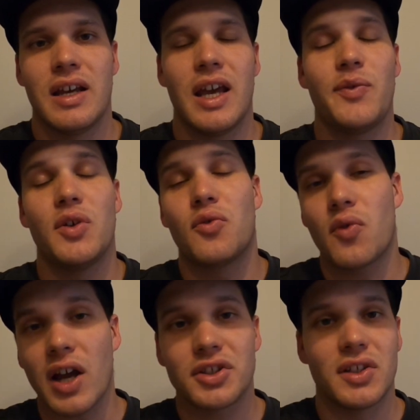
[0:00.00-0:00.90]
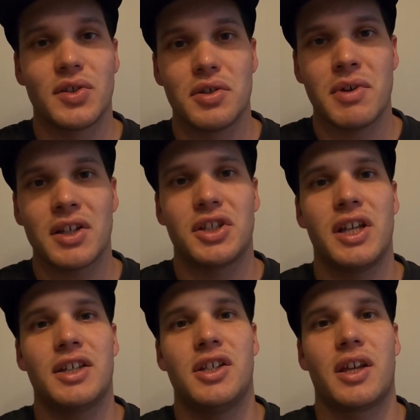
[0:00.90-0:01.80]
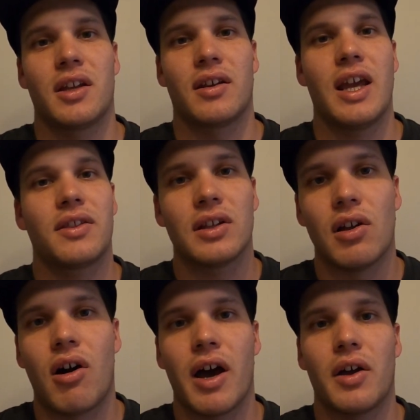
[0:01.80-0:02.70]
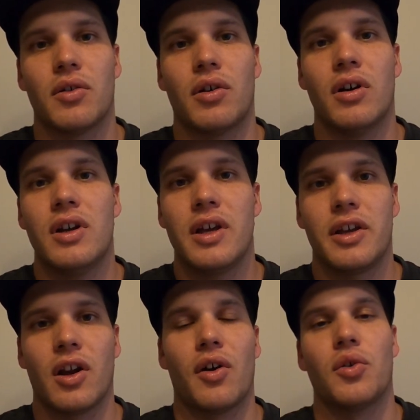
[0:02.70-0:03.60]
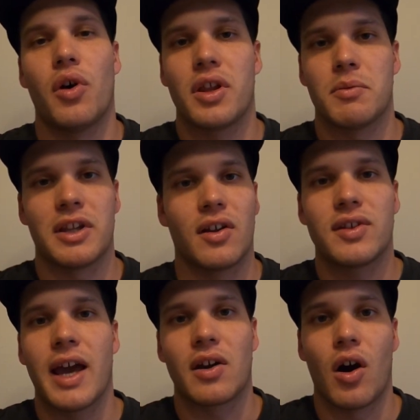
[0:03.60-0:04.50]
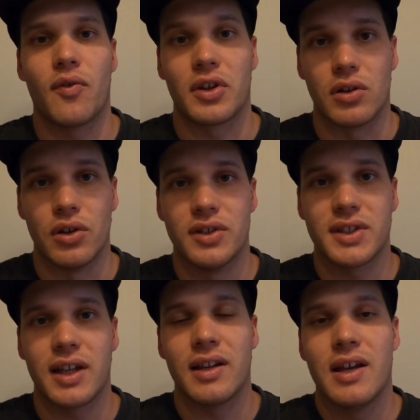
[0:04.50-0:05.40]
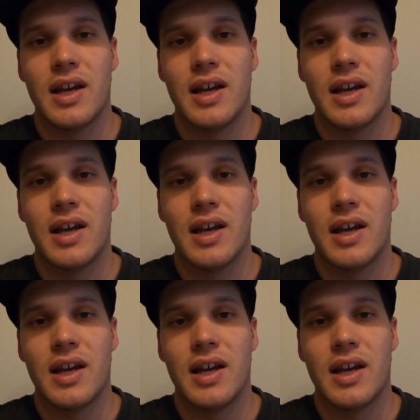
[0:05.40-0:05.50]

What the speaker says: if you rush it too much, yes, you can hit the line or, you know, annoy them and they'll take off and you'll lose it.